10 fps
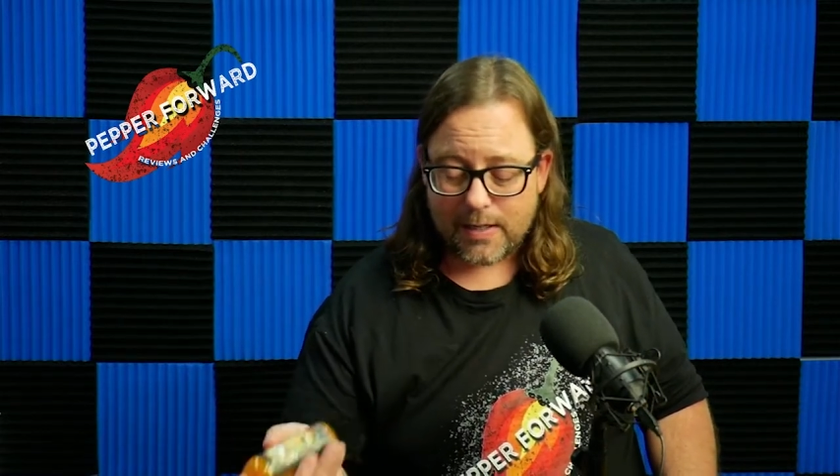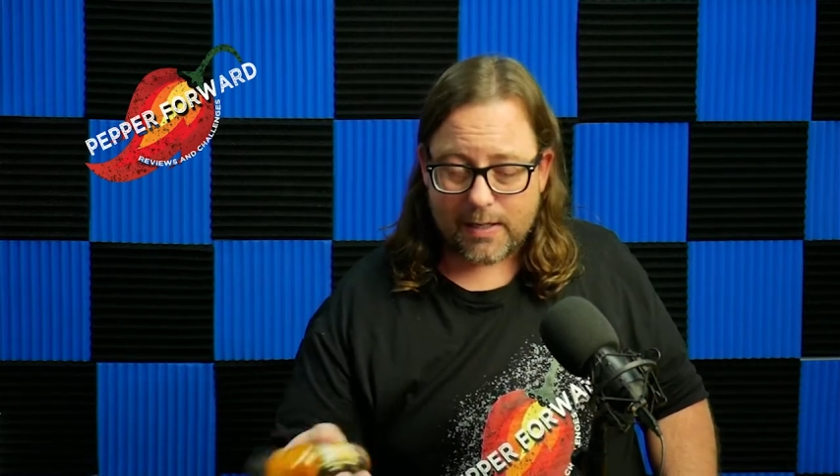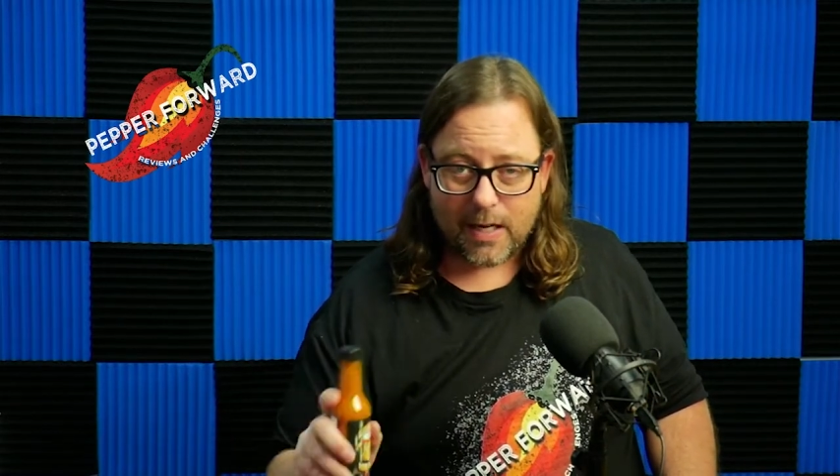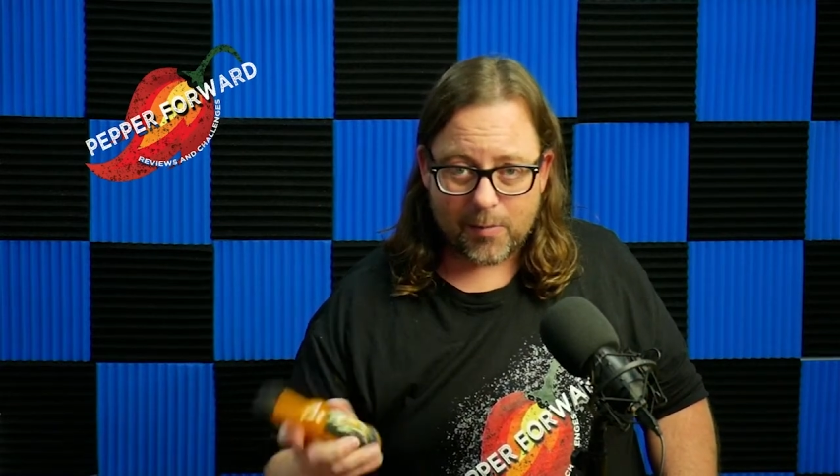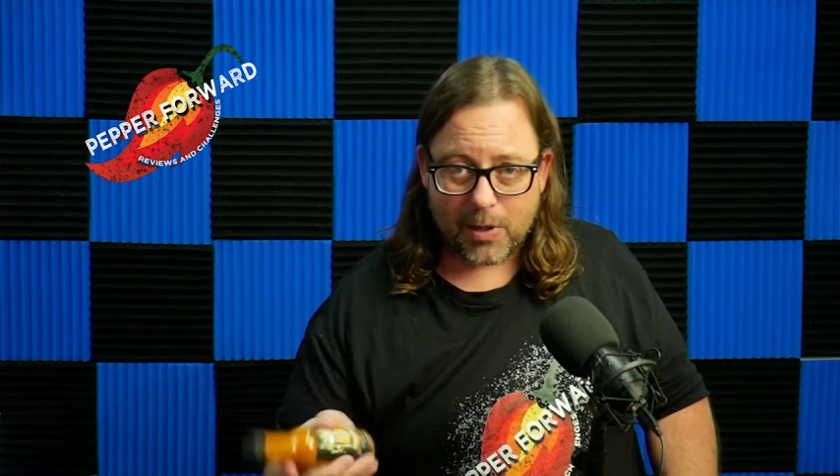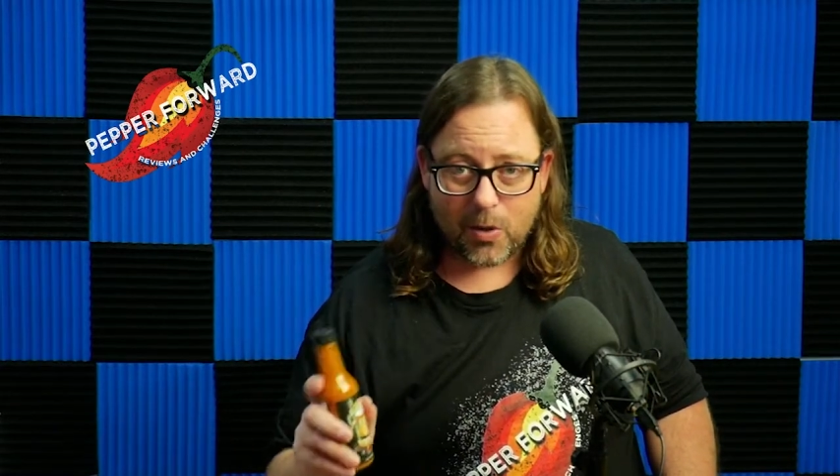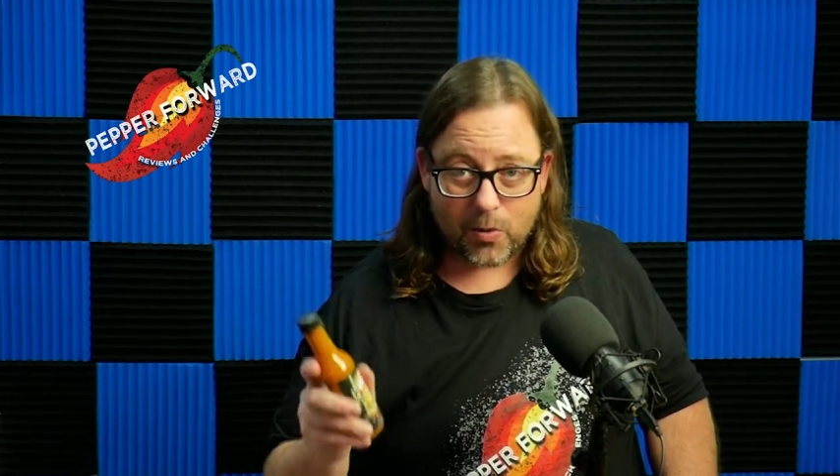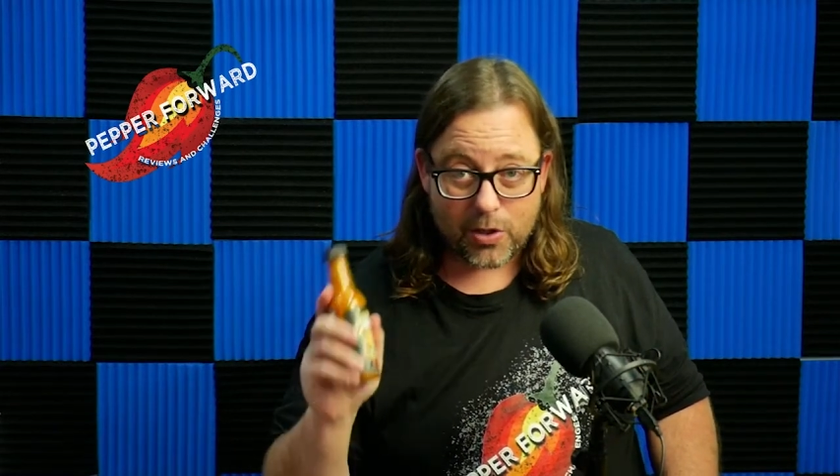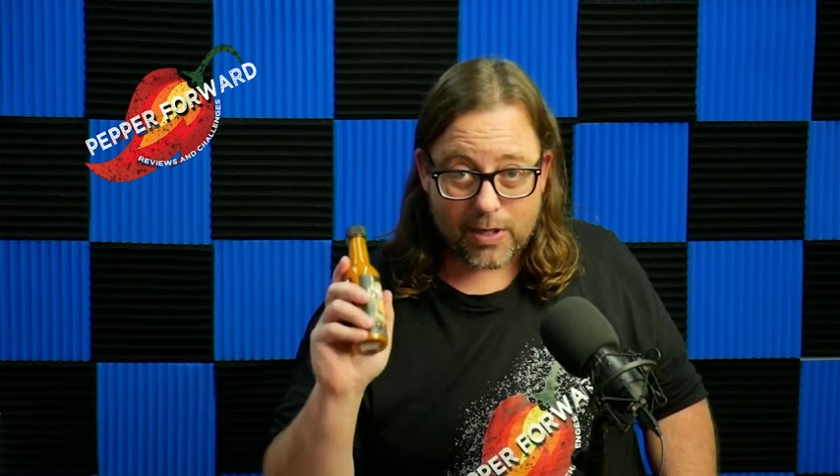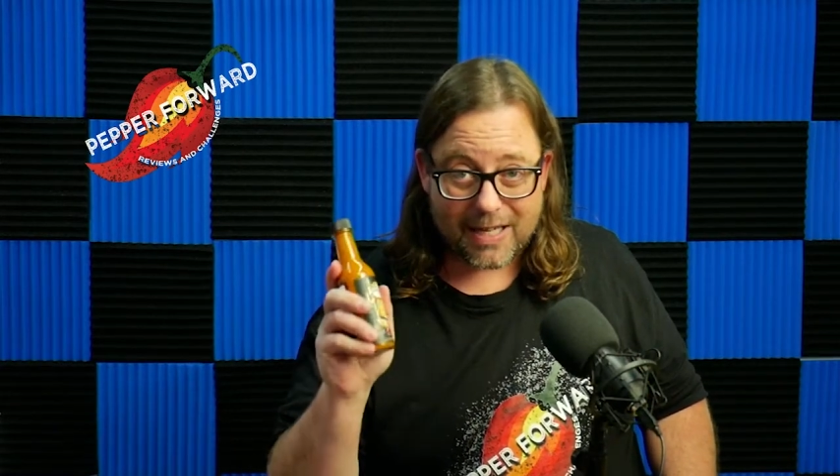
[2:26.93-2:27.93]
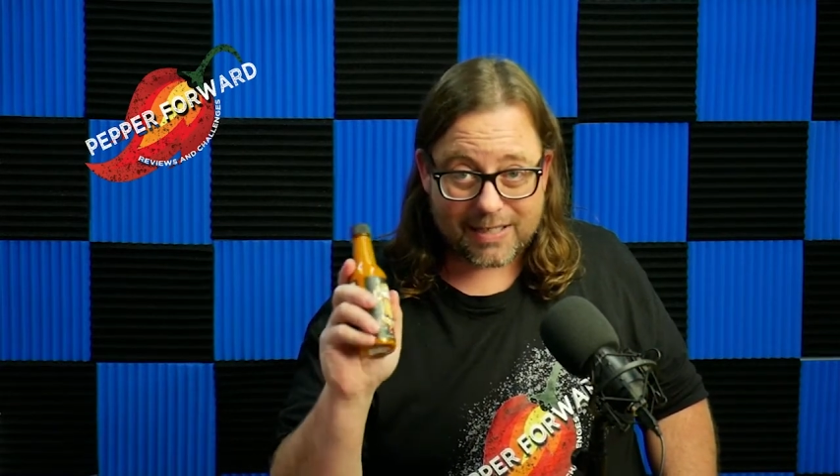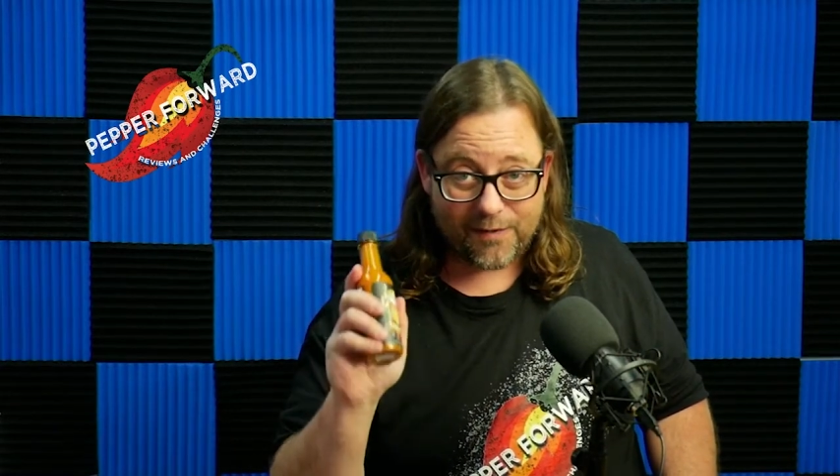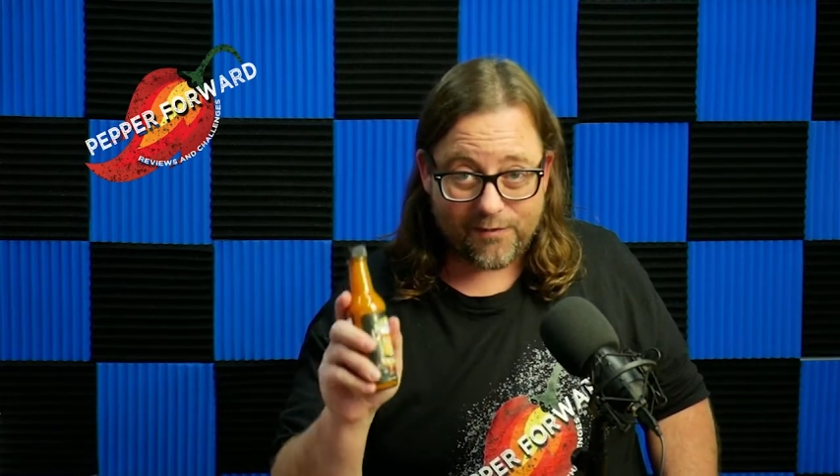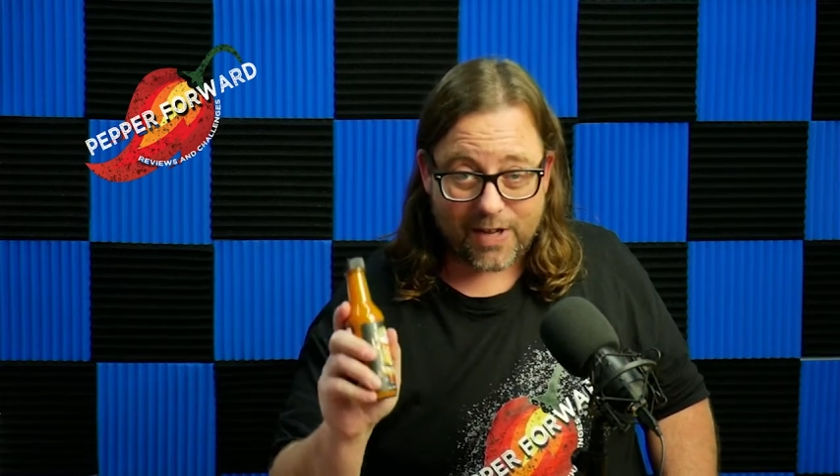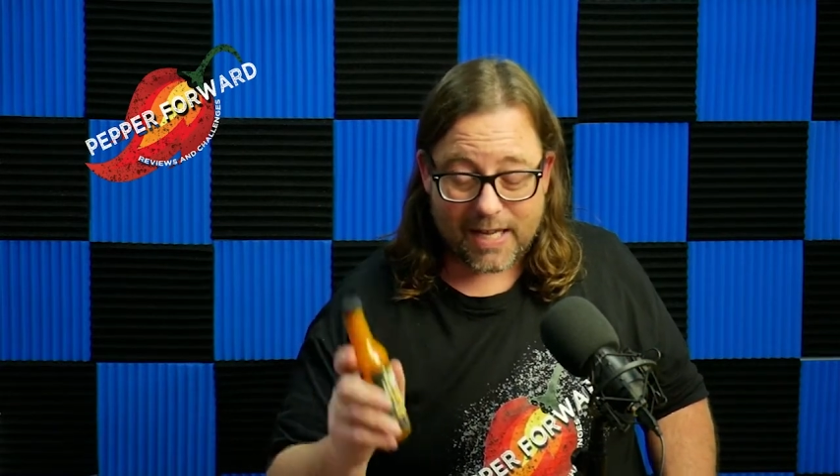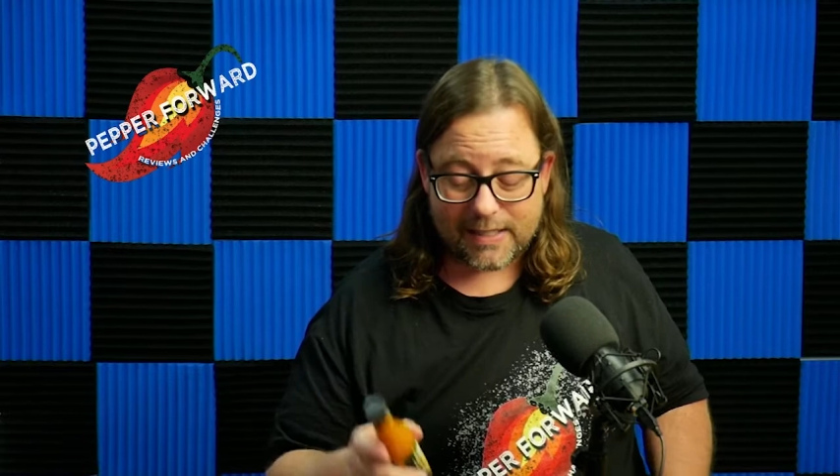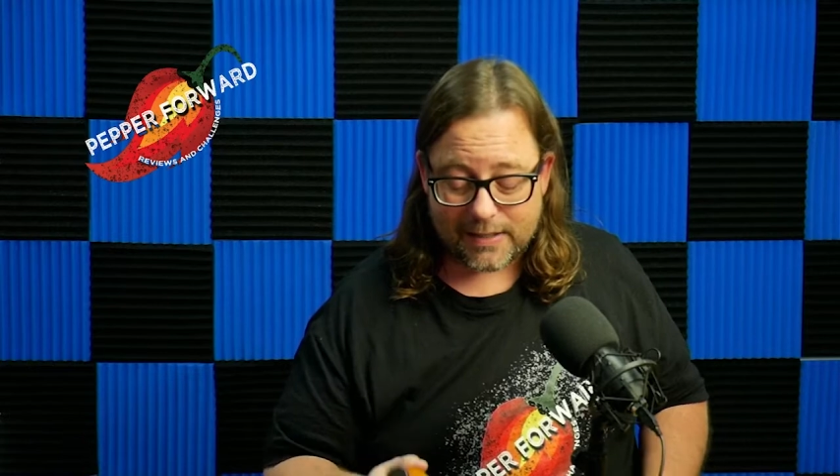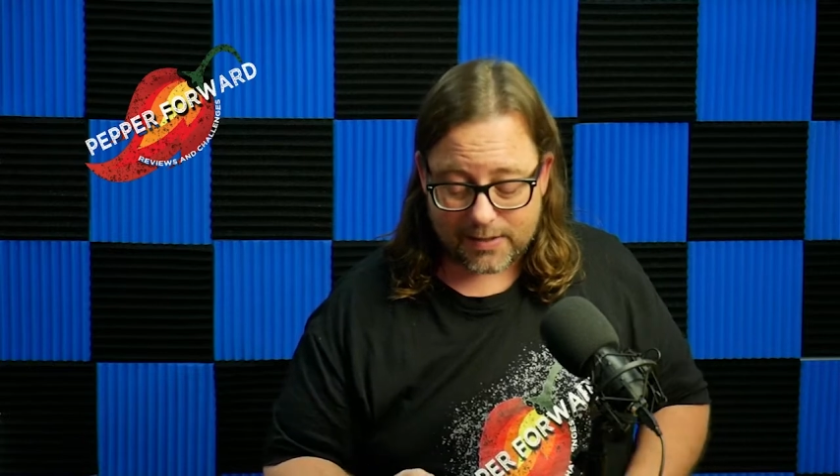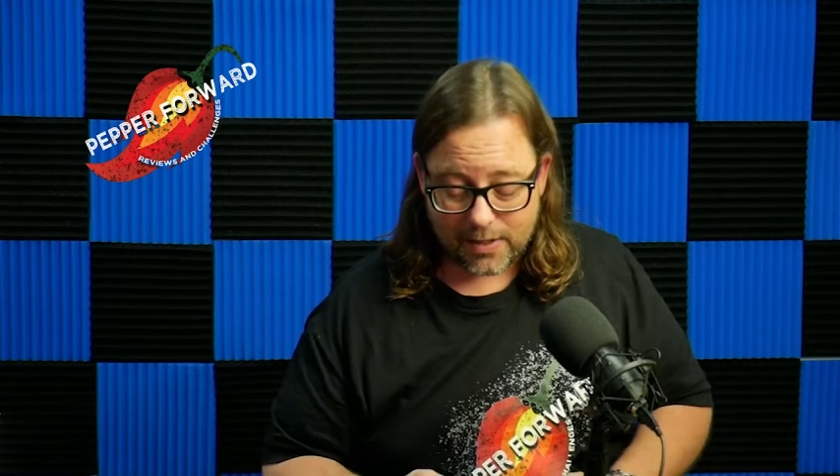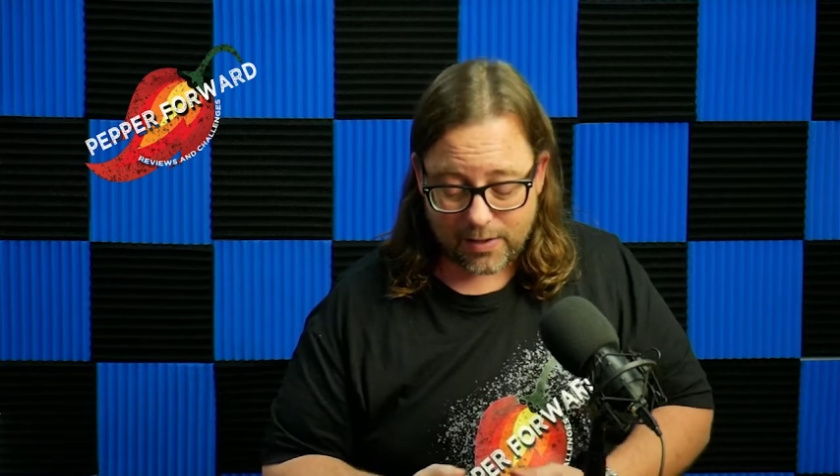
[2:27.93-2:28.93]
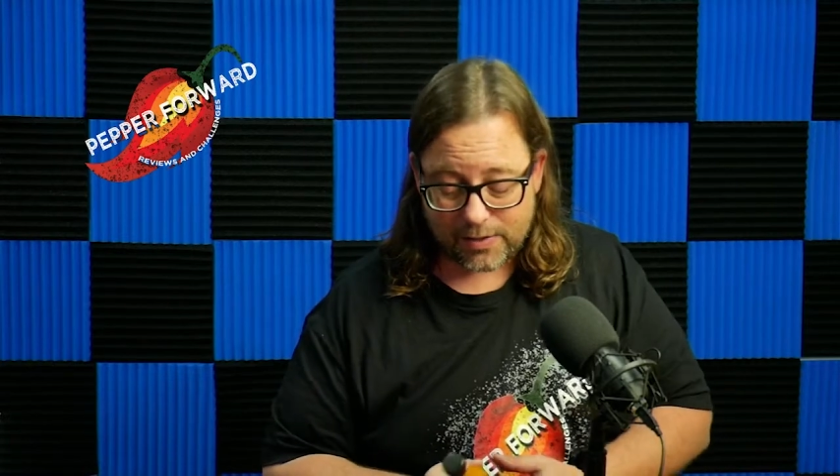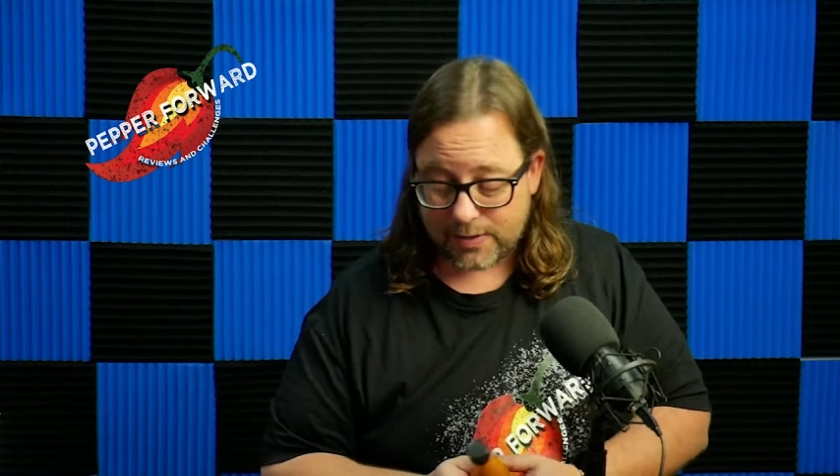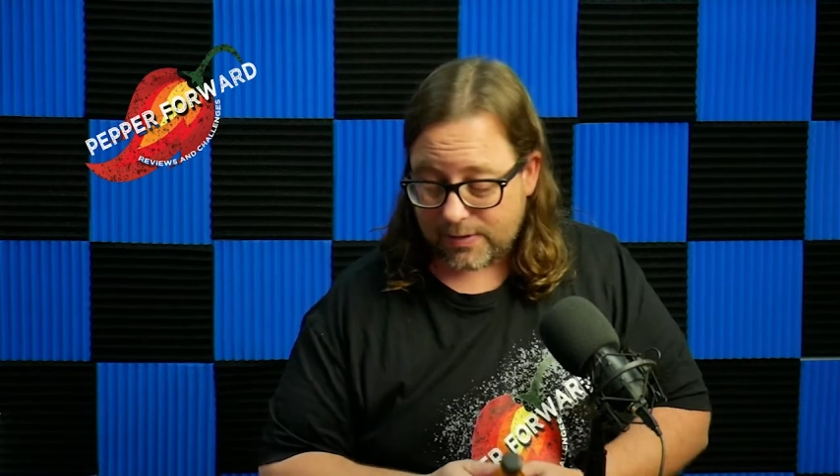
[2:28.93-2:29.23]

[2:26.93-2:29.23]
down below where you guys can find this sauce because,